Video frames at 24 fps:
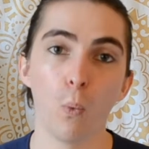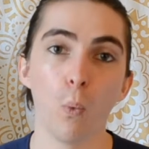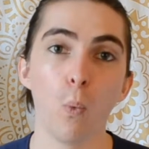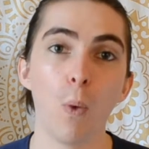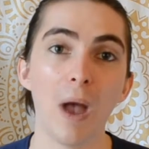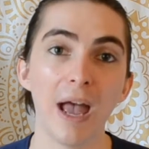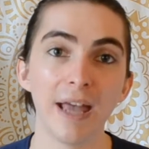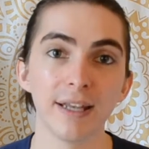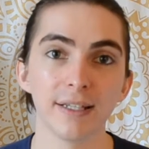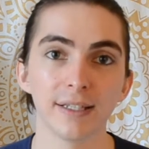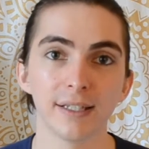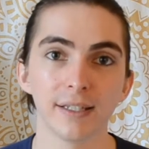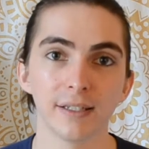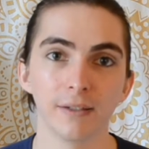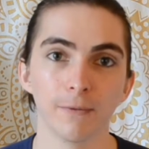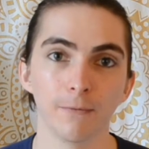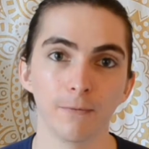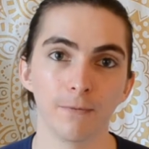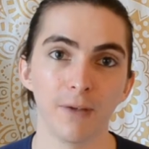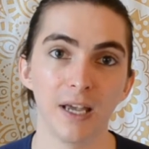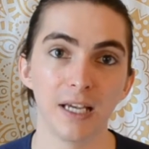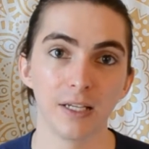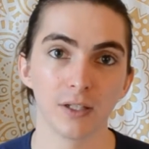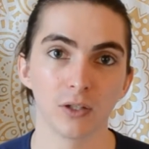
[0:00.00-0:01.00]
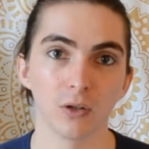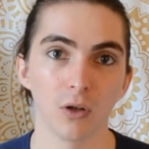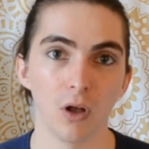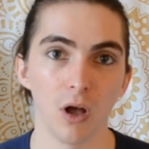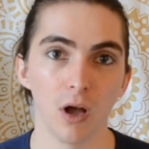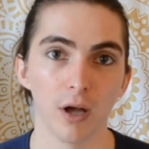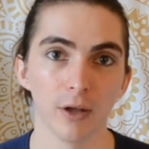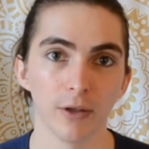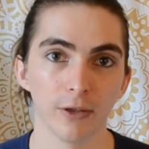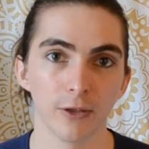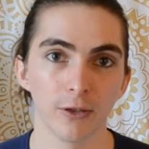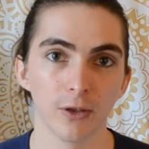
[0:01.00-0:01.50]
wet face
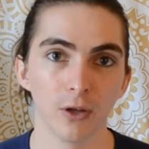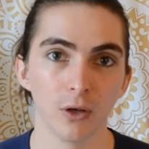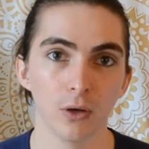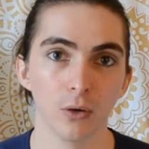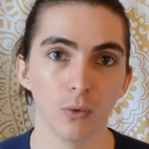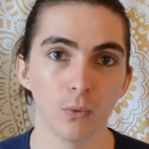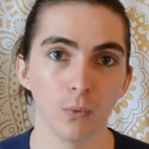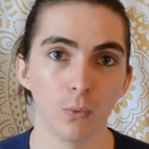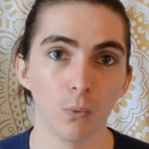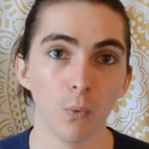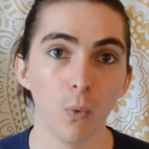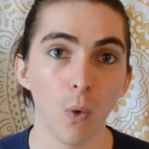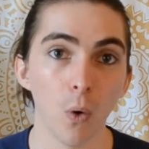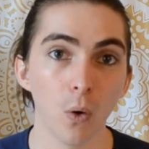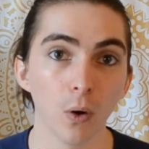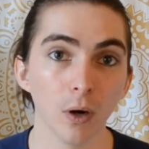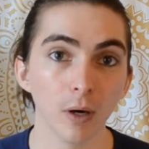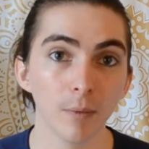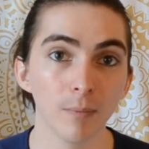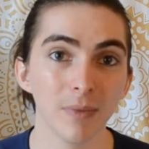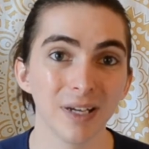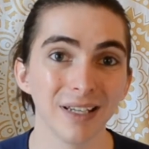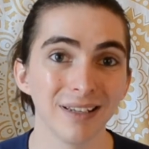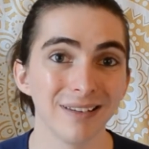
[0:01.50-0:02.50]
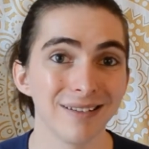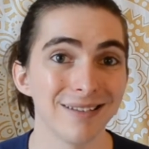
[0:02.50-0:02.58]
cloth. Warm,